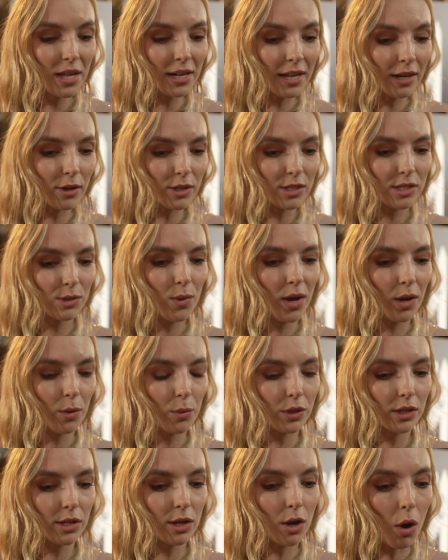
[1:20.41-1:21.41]
Then I got to work
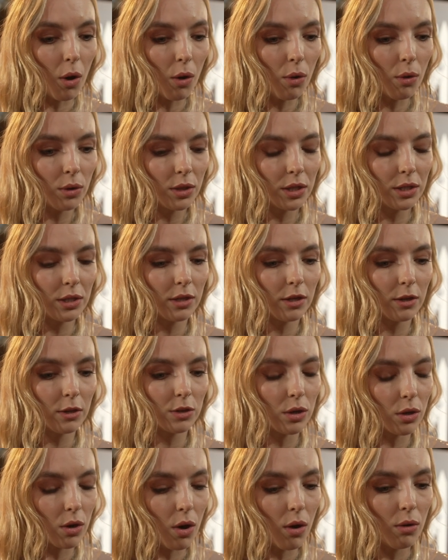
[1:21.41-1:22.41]
with Nicole, and
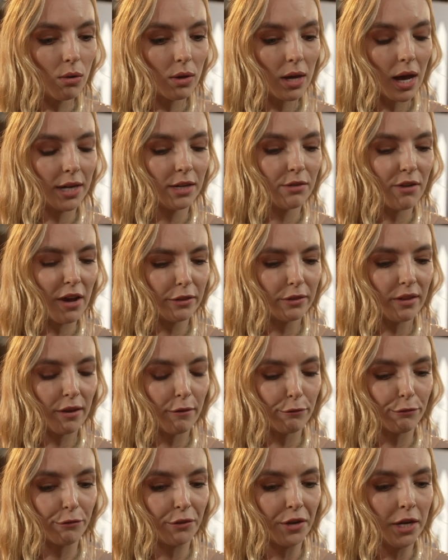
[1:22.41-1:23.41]
Nicole kind of had
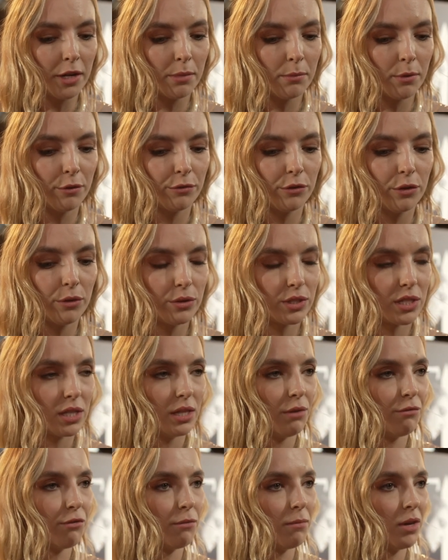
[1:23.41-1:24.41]
that freedom of using
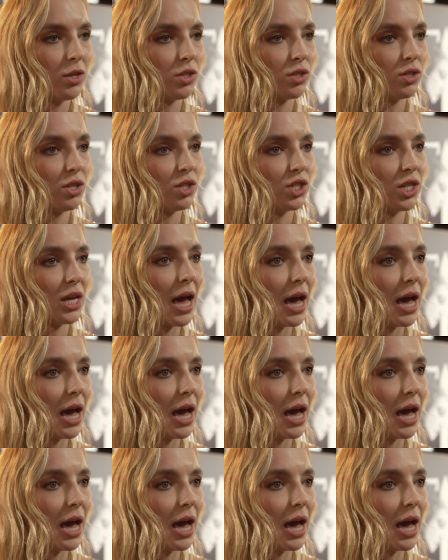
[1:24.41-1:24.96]
the information that she